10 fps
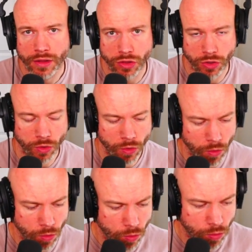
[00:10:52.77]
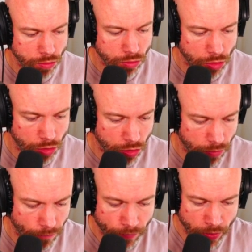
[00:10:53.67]
to
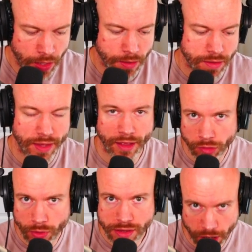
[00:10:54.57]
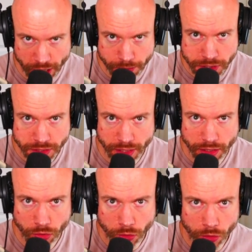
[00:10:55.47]
deal with types in
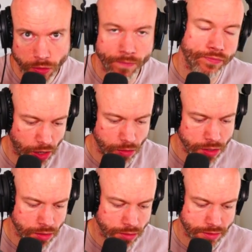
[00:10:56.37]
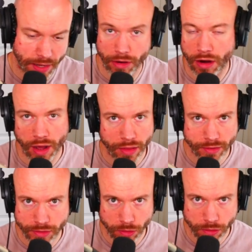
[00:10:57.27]
your code. There are other
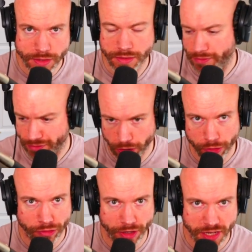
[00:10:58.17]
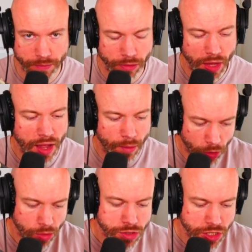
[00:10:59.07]
tools, Flow, for example.
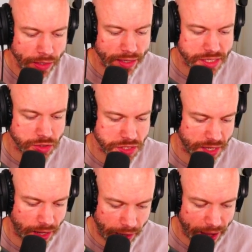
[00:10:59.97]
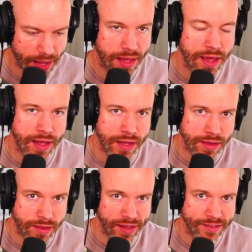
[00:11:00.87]
What you're doing is you're saying, hey,
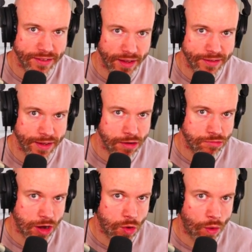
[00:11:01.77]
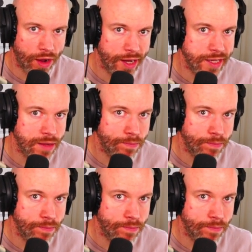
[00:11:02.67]
this is a required